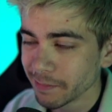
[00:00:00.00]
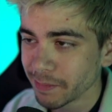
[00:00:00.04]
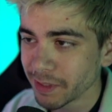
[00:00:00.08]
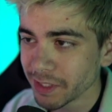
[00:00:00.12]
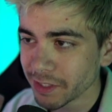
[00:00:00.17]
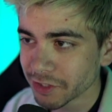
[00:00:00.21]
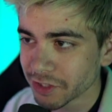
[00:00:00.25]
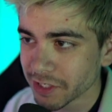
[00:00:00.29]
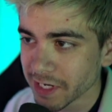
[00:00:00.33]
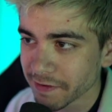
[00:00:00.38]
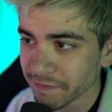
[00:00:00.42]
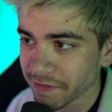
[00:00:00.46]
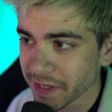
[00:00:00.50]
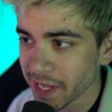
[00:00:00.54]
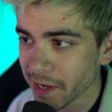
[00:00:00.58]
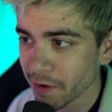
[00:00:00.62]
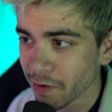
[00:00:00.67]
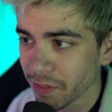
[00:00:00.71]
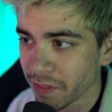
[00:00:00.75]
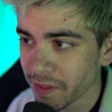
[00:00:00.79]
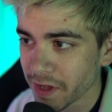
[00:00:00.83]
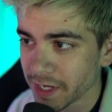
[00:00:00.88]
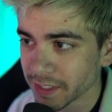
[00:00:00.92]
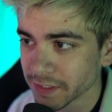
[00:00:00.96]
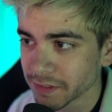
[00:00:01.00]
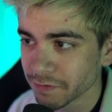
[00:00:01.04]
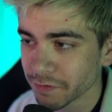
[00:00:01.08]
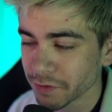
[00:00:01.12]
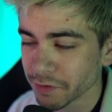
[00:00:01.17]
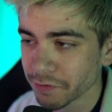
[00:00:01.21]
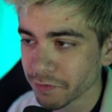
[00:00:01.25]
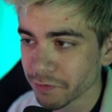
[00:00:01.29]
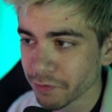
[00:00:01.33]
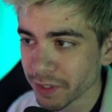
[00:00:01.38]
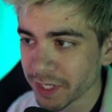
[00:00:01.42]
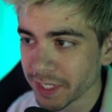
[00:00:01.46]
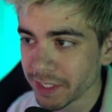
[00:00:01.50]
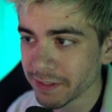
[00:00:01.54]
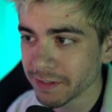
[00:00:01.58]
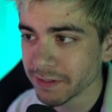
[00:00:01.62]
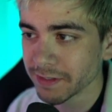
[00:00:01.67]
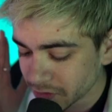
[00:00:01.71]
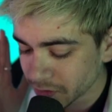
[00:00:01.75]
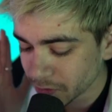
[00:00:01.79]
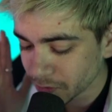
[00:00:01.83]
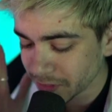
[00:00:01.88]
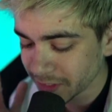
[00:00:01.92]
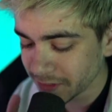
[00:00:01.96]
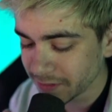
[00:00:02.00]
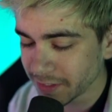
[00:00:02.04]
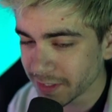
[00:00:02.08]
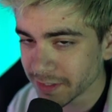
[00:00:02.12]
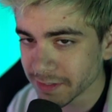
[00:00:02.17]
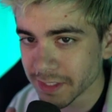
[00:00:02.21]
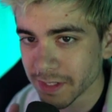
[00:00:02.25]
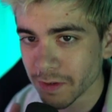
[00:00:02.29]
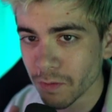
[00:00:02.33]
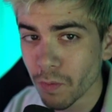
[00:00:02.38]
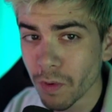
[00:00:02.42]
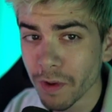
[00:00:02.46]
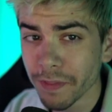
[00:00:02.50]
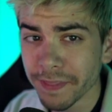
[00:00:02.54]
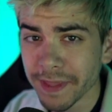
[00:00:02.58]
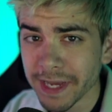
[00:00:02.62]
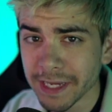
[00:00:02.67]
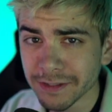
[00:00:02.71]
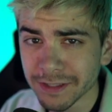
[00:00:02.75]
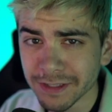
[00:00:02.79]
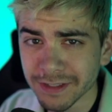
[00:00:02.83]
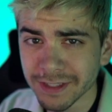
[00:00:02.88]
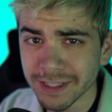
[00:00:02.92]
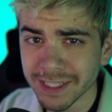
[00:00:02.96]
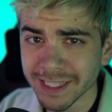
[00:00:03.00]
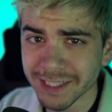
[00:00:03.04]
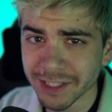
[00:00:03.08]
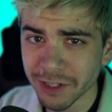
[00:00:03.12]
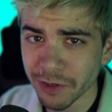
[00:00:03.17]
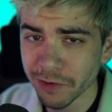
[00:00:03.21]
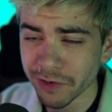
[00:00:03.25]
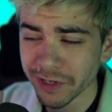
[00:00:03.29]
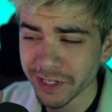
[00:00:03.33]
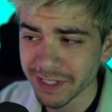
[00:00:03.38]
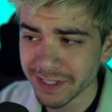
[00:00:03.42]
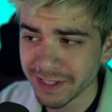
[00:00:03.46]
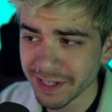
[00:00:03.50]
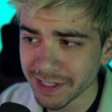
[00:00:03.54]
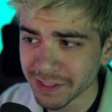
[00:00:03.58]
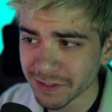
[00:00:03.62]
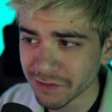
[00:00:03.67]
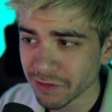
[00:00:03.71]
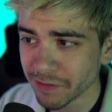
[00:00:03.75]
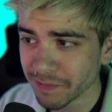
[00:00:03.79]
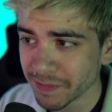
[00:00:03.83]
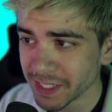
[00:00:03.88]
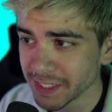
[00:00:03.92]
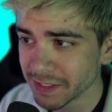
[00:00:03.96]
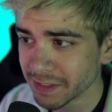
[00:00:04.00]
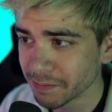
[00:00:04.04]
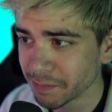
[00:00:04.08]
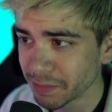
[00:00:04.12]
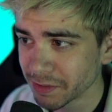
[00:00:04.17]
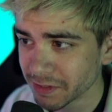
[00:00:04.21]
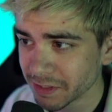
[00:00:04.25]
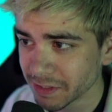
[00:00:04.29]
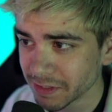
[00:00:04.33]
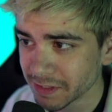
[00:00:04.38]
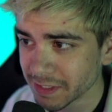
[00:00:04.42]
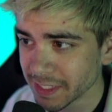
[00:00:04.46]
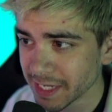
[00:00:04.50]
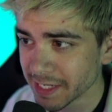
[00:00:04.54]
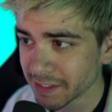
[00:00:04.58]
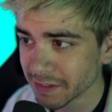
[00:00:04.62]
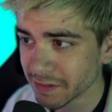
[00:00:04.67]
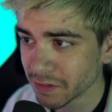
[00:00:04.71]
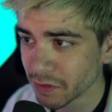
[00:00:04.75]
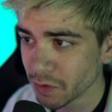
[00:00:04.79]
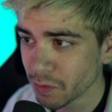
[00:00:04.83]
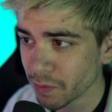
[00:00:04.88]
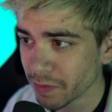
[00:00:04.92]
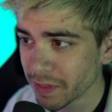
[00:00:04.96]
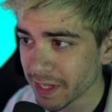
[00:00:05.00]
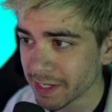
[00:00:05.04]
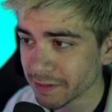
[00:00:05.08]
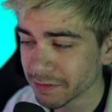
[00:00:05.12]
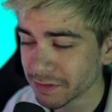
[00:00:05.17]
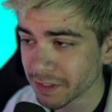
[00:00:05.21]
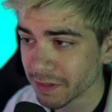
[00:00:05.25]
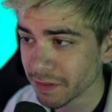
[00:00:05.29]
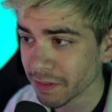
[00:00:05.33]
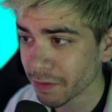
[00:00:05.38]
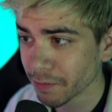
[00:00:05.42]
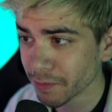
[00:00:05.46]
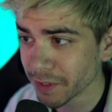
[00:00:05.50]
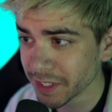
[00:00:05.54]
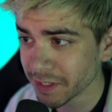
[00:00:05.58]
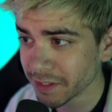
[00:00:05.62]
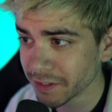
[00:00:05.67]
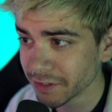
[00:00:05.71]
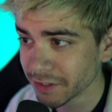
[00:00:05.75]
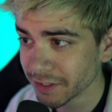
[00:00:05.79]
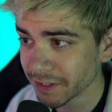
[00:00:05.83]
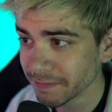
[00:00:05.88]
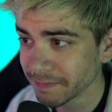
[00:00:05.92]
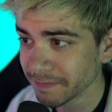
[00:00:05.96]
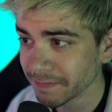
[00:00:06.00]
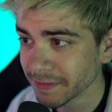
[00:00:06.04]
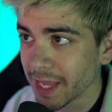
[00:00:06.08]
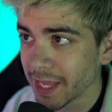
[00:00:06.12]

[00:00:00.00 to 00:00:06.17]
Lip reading: but you should have Kael'thas for free. So deducting 1,600 dust from this puts us at 2,300,